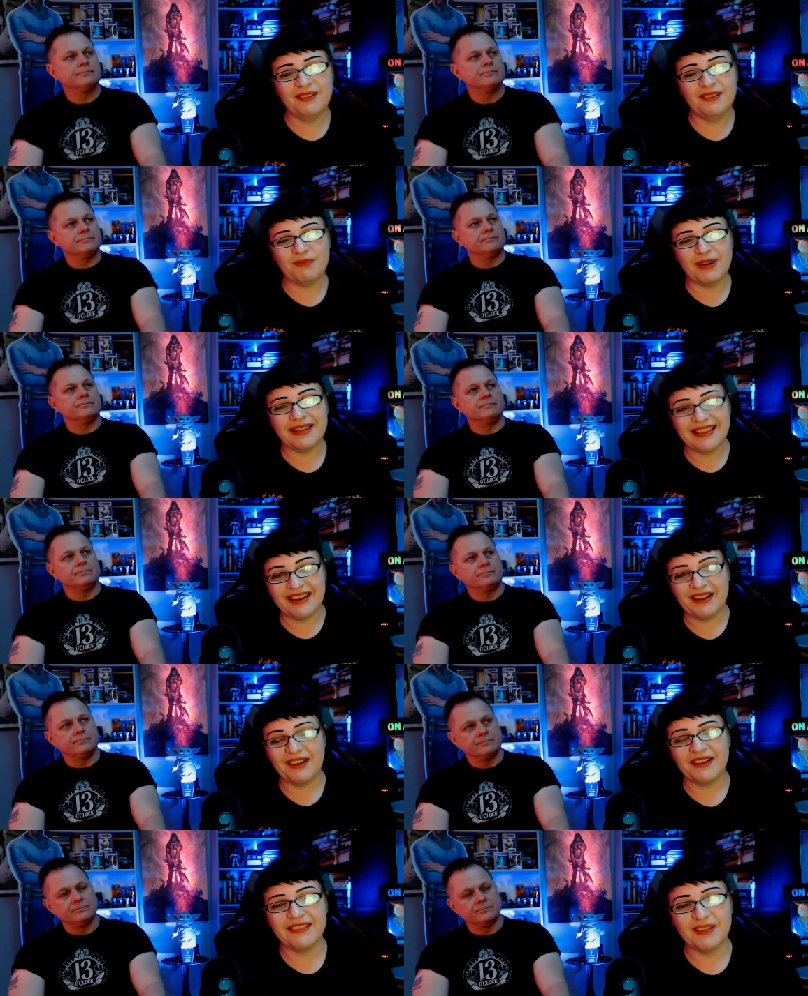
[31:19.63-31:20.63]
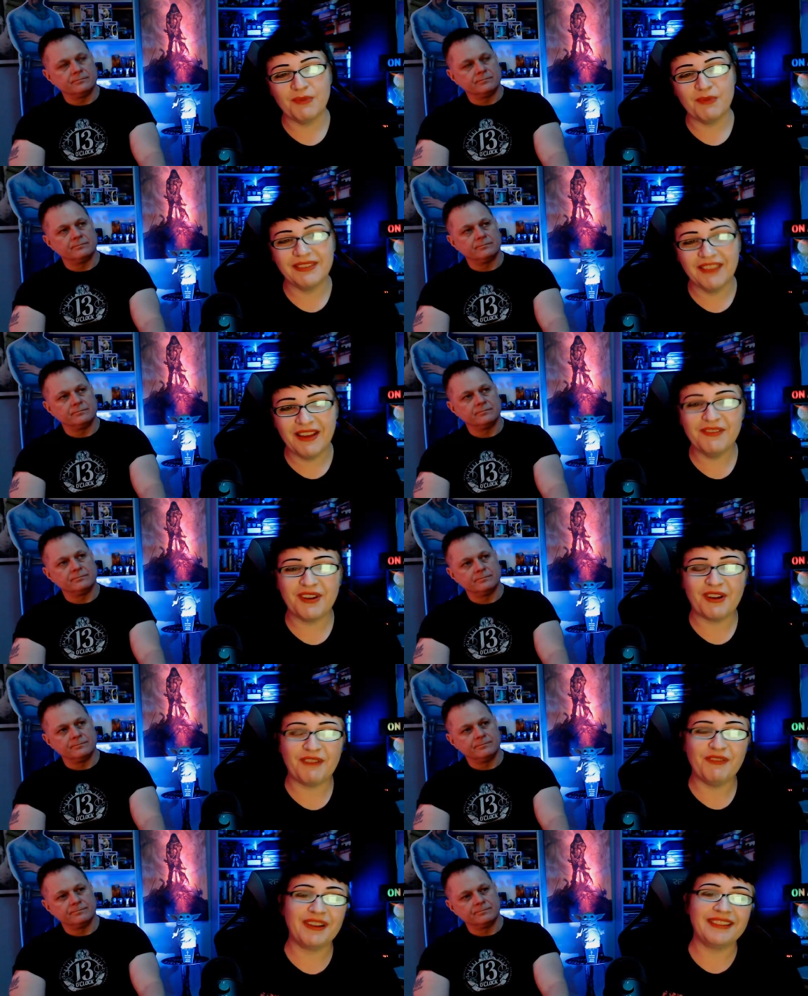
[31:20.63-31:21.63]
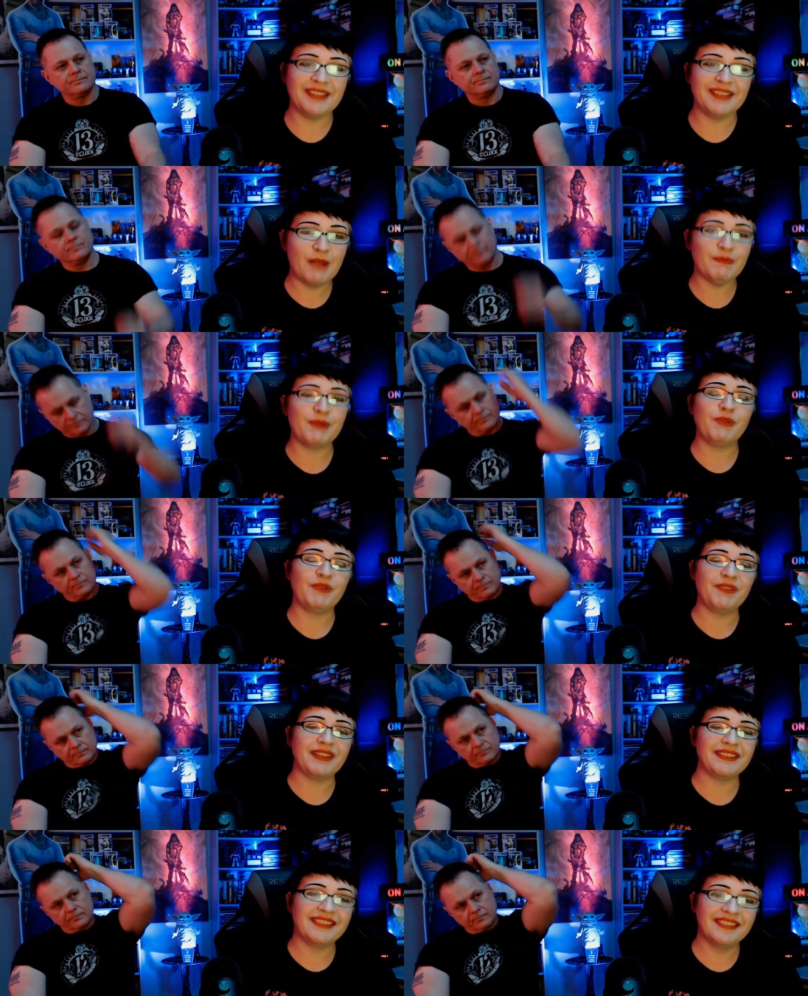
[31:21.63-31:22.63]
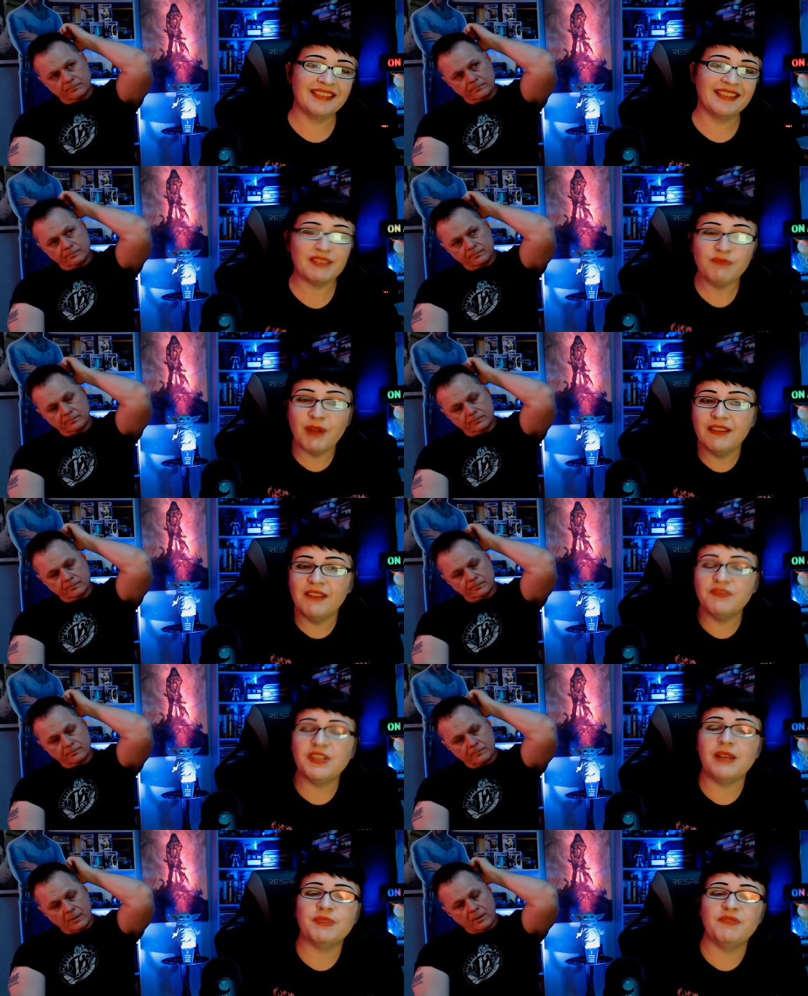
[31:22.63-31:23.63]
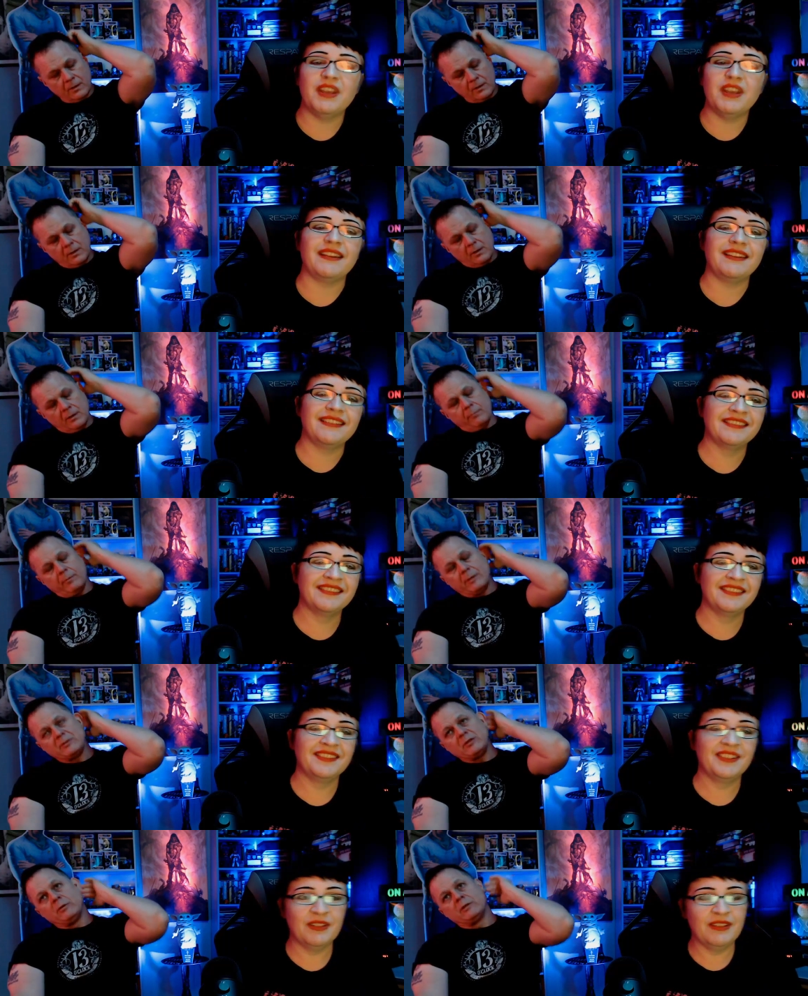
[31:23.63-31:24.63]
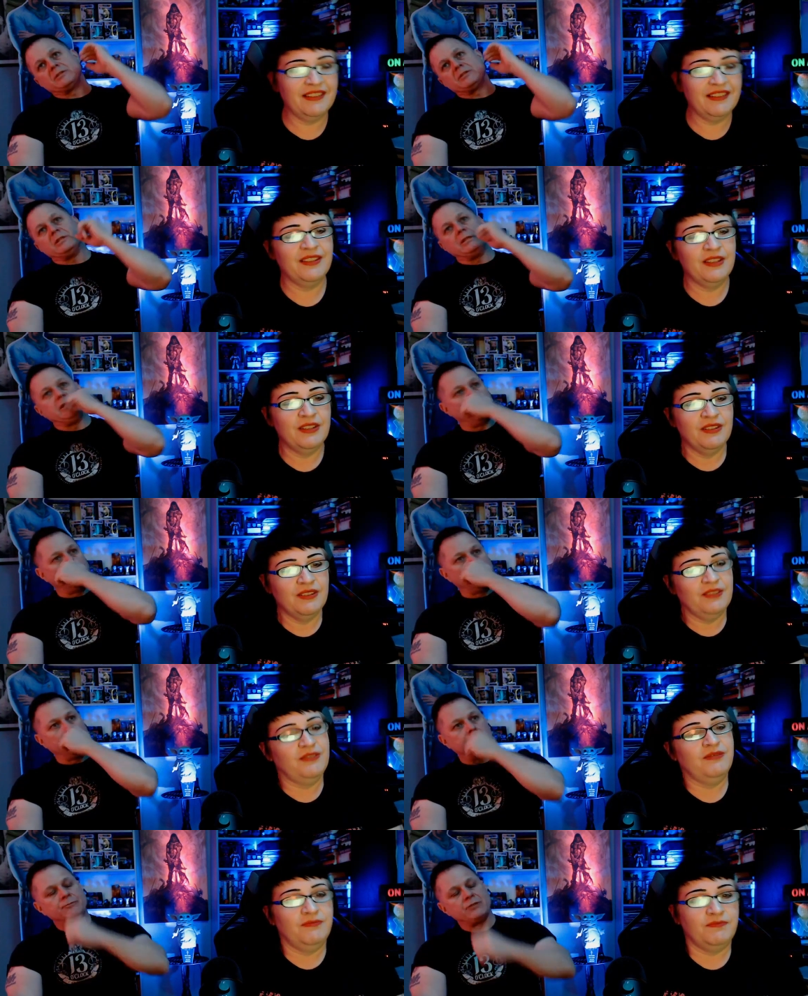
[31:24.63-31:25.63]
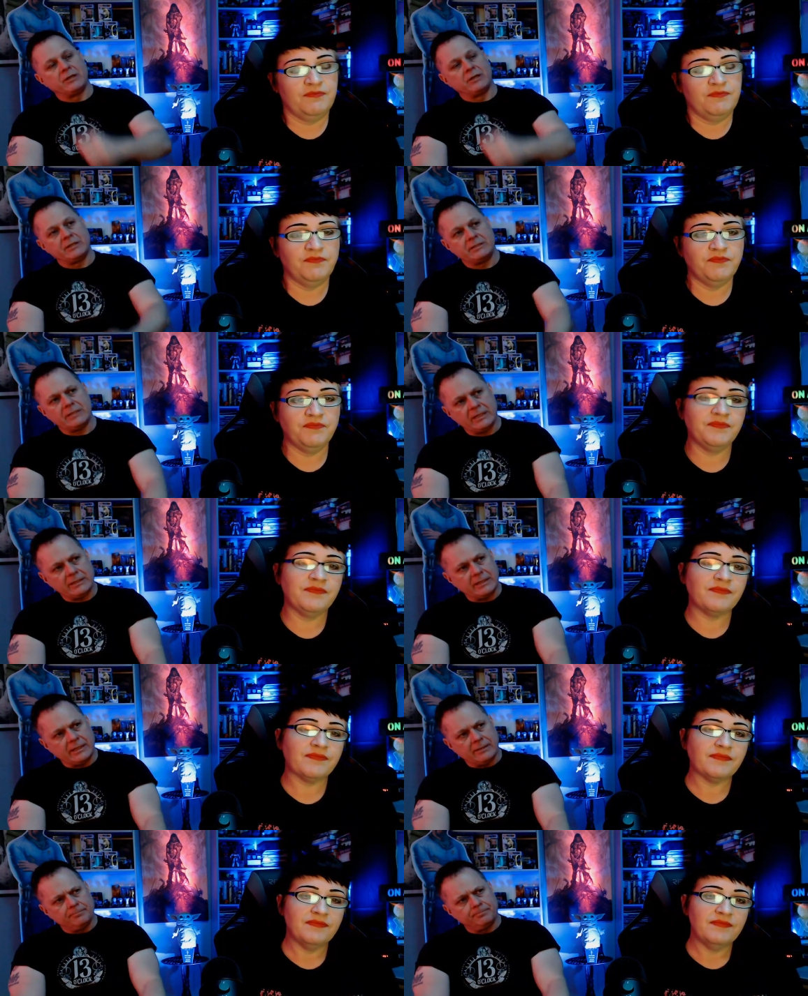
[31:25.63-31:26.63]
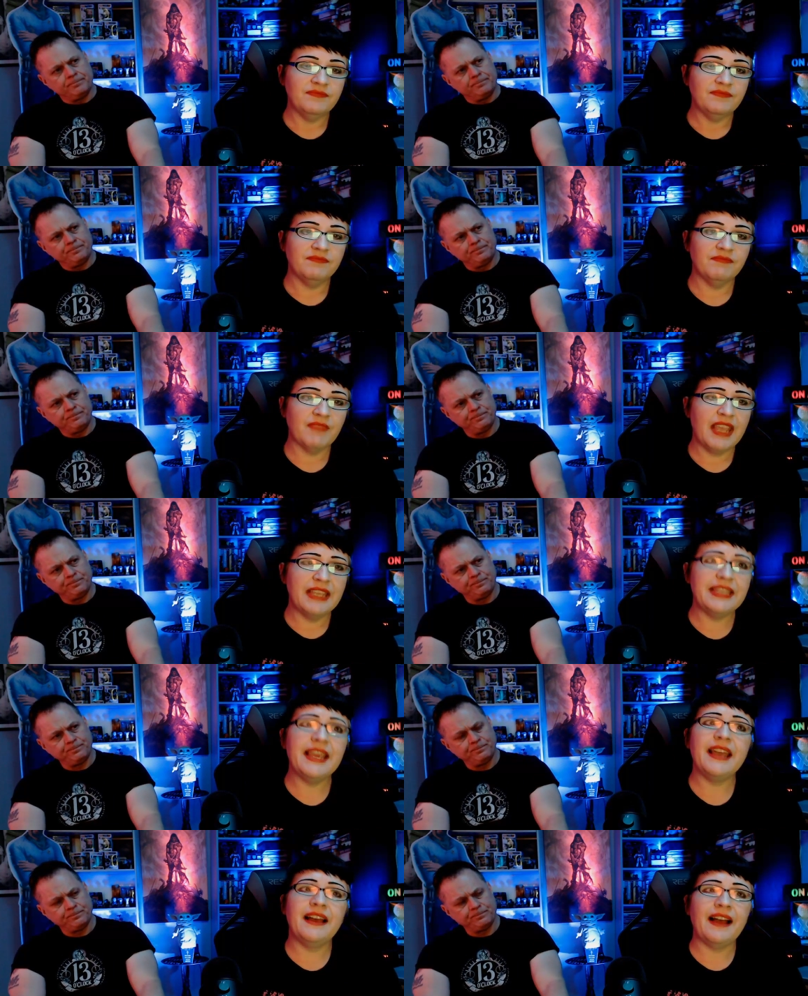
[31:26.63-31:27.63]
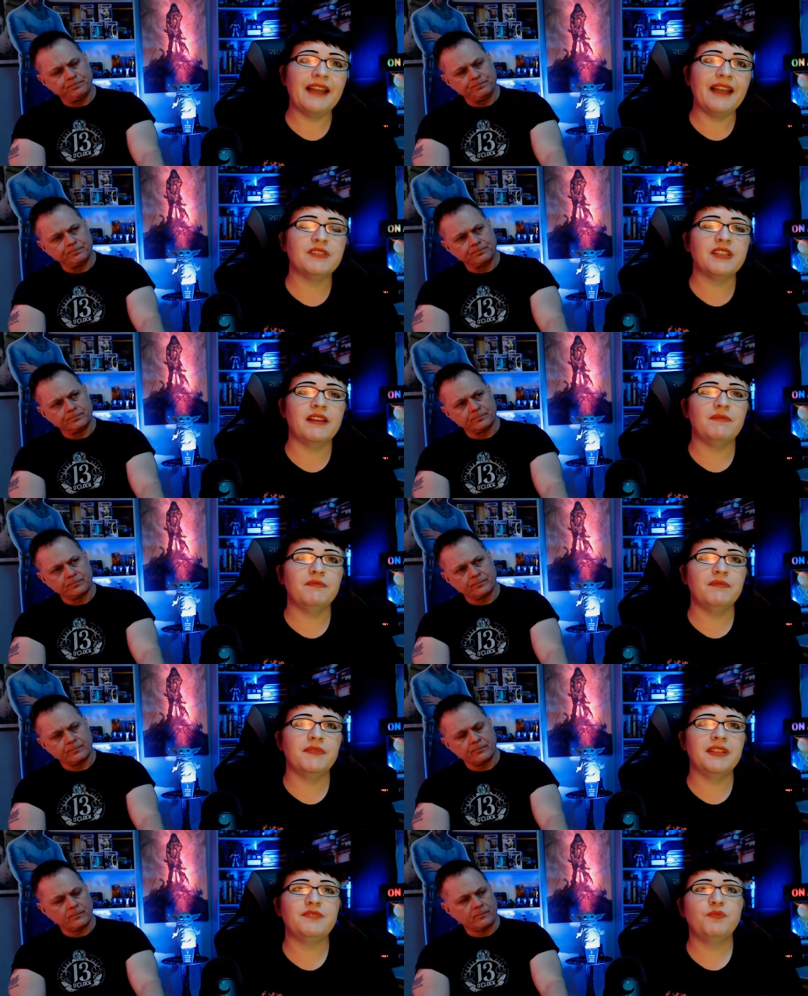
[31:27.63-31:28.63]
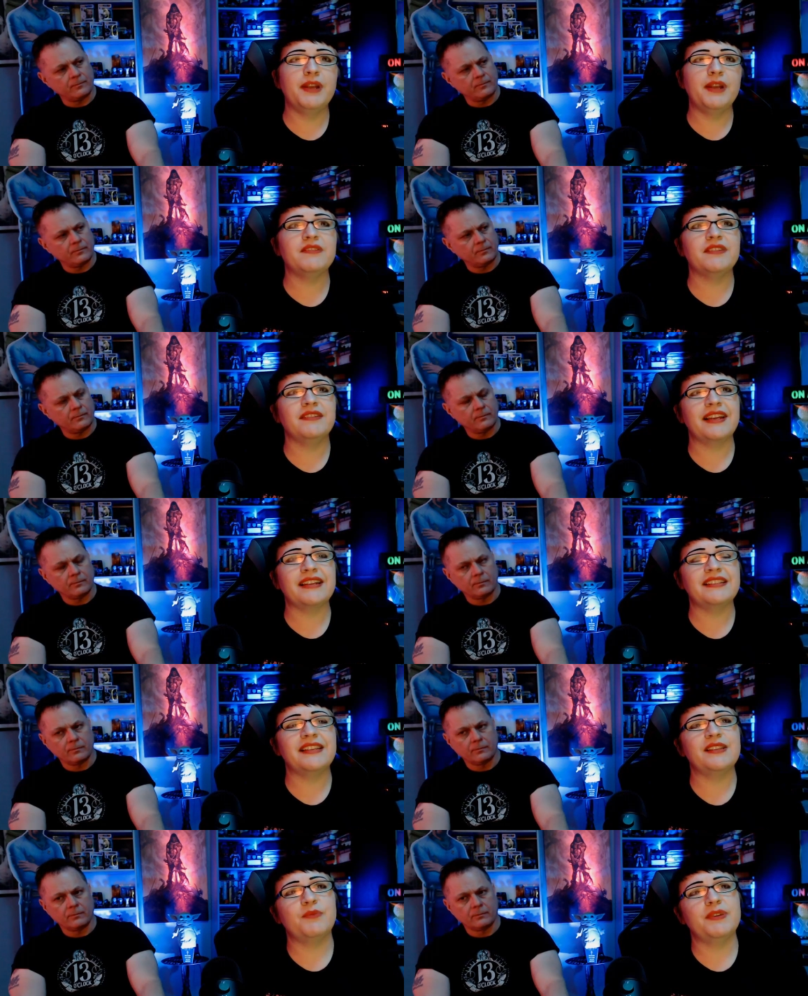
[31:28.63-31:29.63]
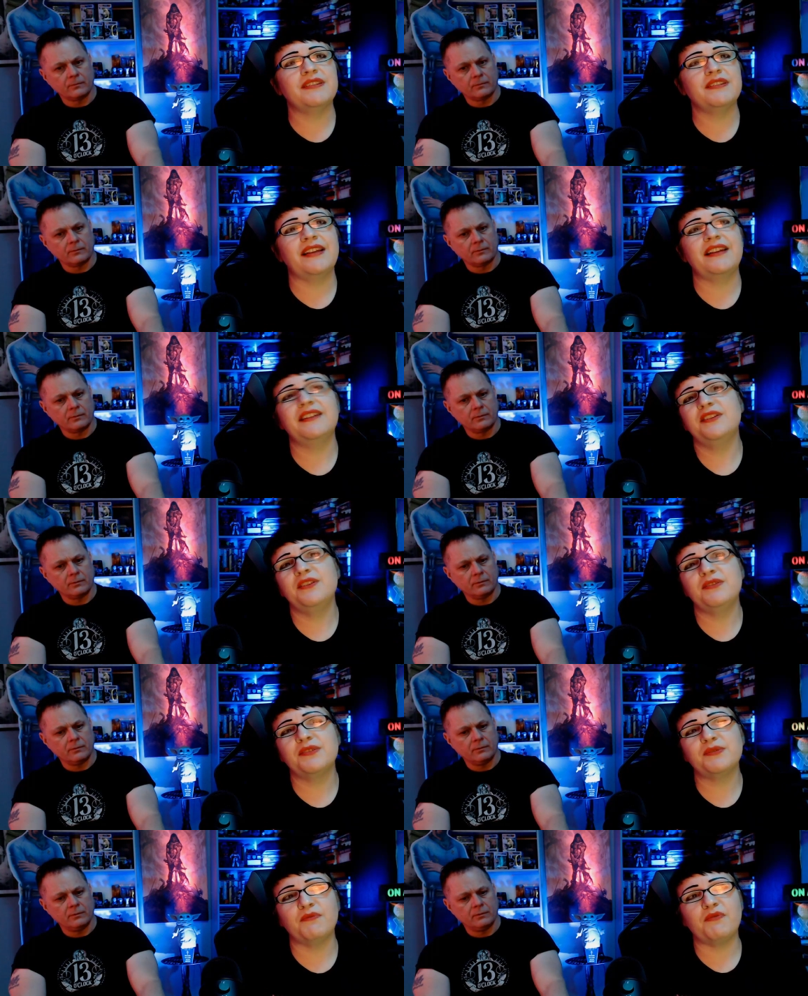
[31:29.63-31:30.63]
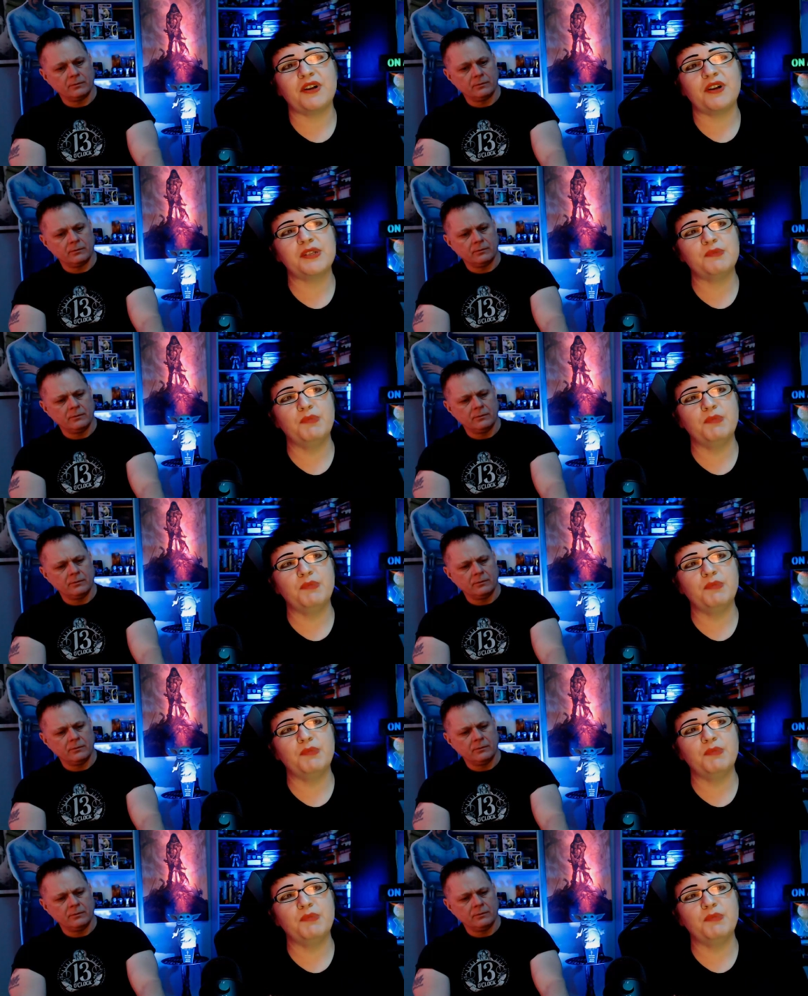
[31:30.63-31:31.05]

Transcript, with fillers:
Speaker 1: right there that we love in our fucking zombie movies. That's why I love Tom Savini. Makes you want to see
Speaker 2: uh, Dawn of the Dead now.
Speaker 1: Yeah, I was. Uh, it's weird that, like I said, that we decided to do this one first,